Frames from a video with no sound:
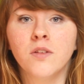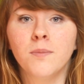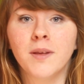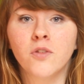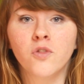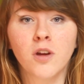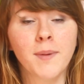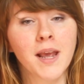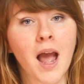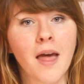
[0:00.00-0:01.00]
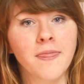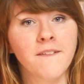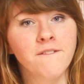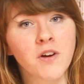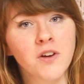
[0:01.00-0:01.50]
to be streaming on the
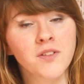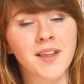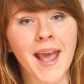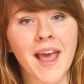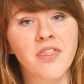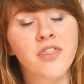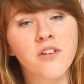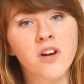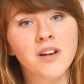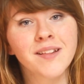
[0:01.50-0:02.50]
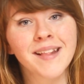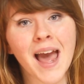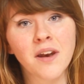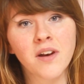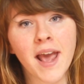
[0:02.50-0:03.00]
first and third
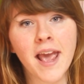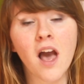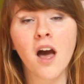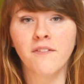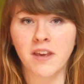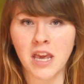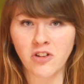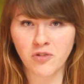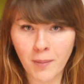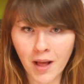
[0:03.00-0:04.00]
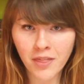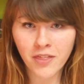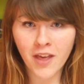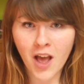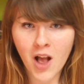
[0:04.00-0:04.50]
Saturday of each
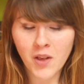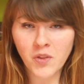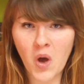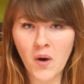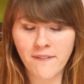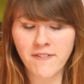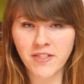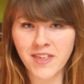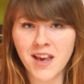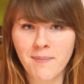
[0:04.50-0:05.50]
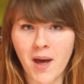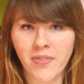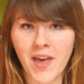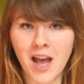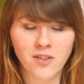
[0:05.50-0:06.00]
month. So if you think about
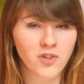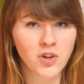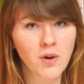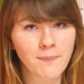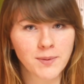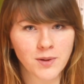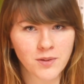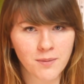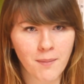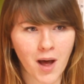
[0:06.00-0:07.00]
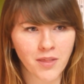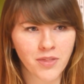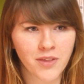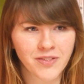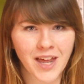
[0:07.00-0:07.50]
that, 2 episodes a
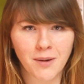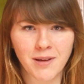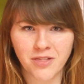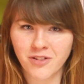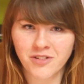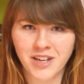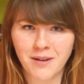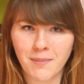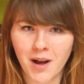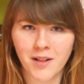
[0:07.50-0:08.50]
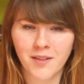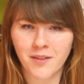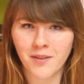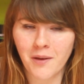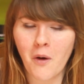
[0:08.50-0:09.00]
month, that'll be 13
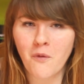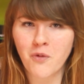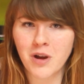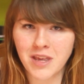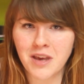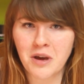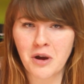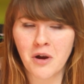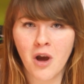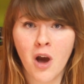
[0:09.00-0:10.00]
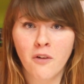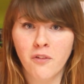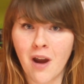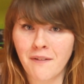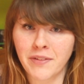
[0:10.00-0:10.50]
months, over a year
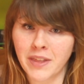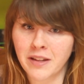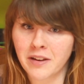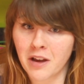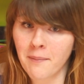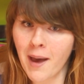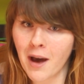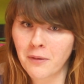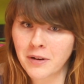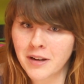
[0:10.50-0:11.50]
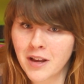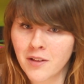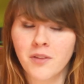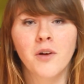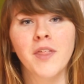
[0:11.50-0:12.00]
for everything to come out.
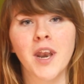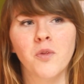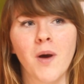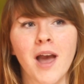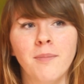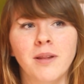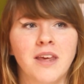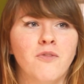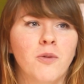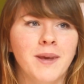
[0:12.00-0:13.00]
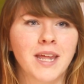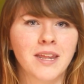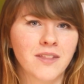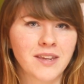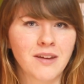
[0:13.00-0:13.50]
So that is why I believe we'll be
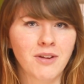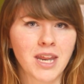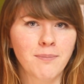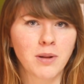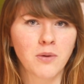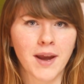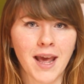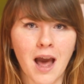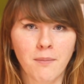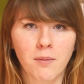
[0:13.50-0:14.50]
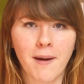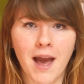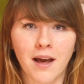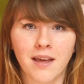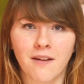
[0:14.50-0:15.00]
getting the DVD Blu-ray combo
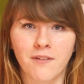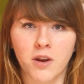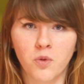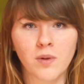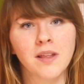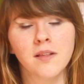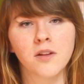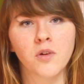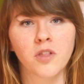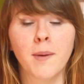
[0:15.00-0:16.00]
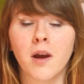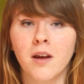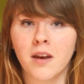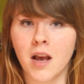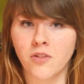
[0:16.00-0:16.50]
pack if it is released in North
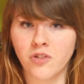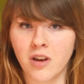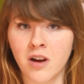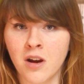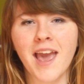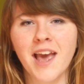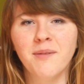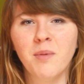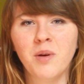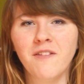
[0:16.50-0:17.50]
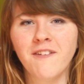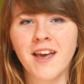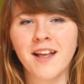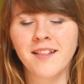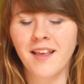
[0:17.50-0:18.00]
America next year. And Mooney
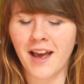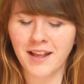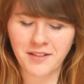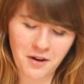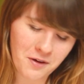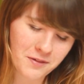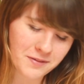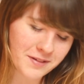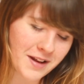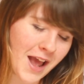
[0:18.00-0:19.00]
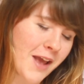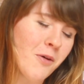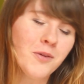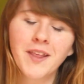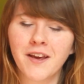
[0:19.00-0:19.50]
fans, I
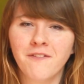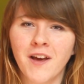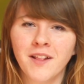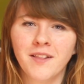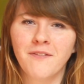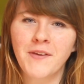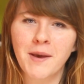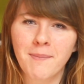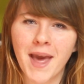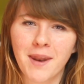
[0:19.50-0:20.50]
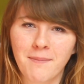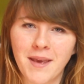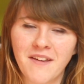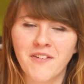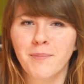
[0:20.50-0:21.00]
won't take offense if you get mad at
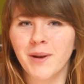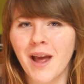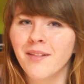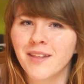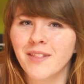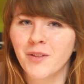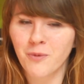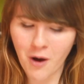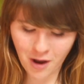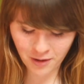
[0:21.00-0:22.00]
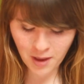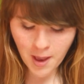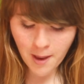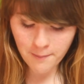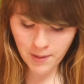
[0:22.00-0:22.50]
me for pronouncing this wrong,
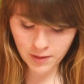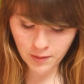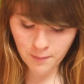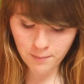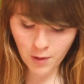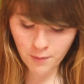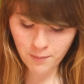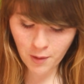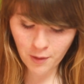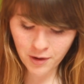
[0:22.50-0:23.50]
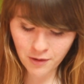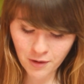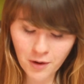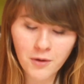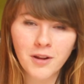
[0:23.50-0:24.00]
but
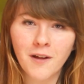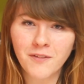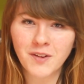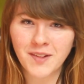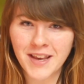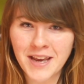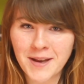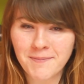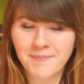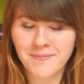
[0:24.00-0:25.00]
Momoiro Clover Z,